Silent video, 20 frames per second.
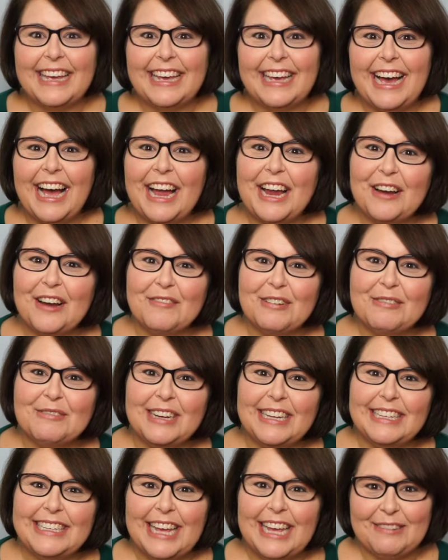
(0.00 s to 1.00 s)
Hi,
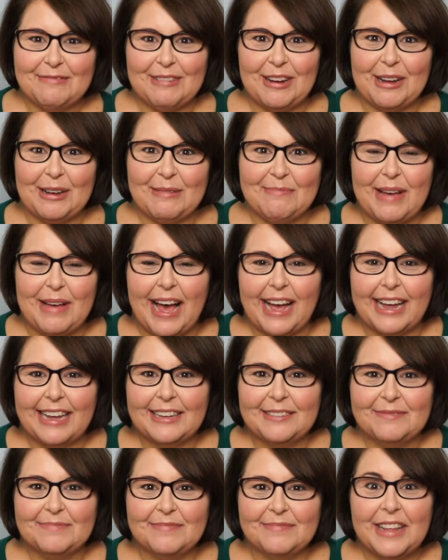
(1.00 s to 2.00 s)
everyone, and welcome back.
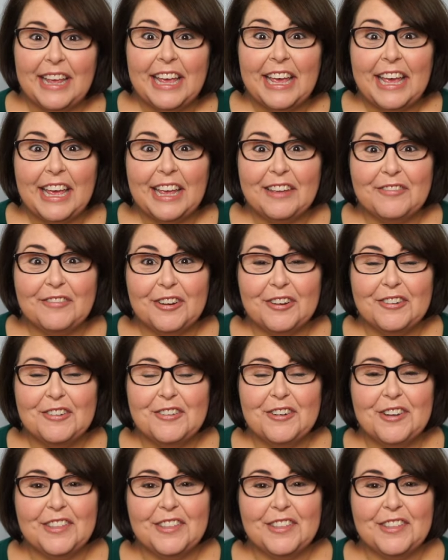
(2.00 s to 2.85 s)
If you're new